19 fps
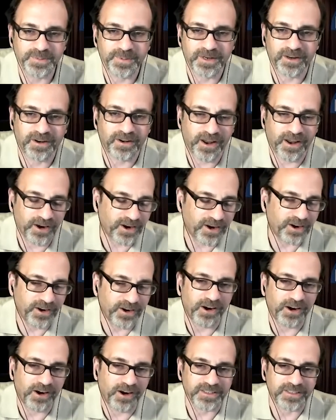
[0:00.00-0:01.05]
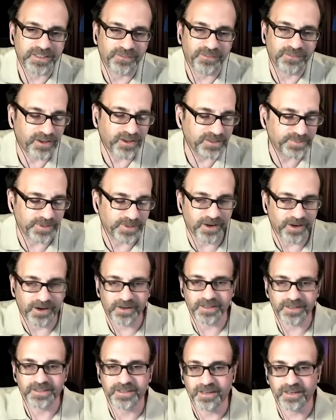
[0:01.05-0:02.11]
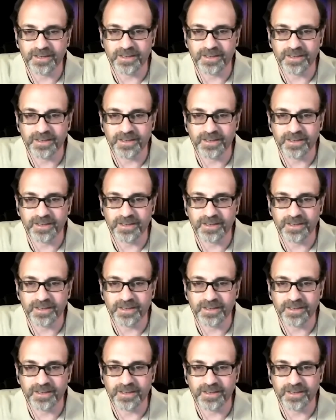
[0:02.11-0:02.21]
a, an artist. I've always been an artist, ah.